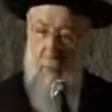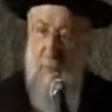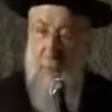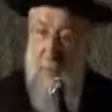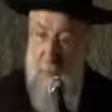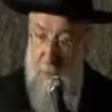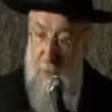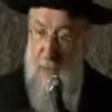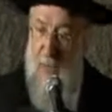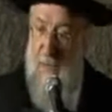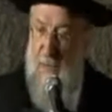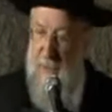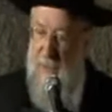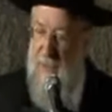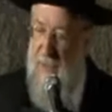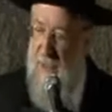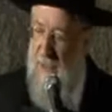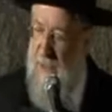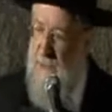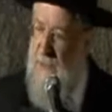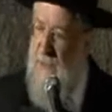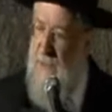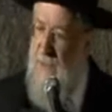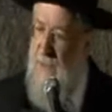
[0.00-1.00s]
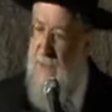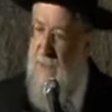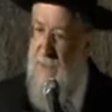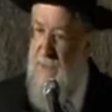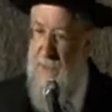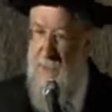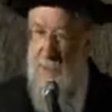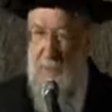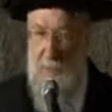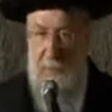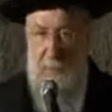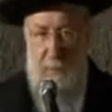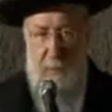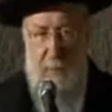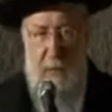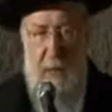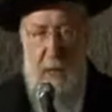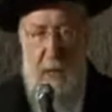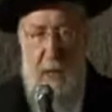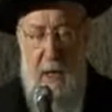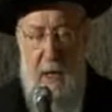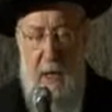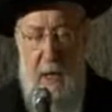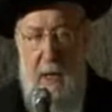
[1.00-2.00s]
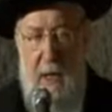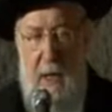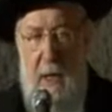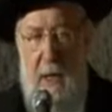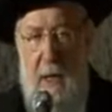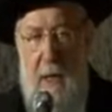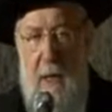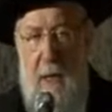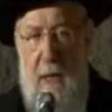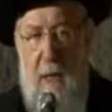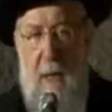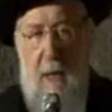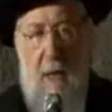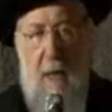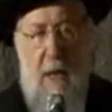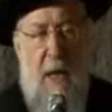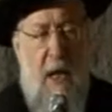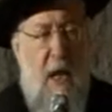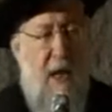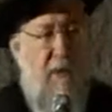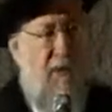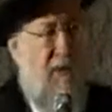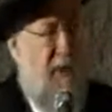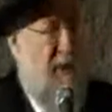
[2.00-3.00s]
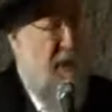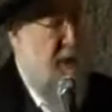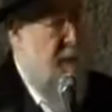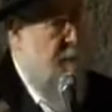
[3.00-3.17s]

United Nations, gave a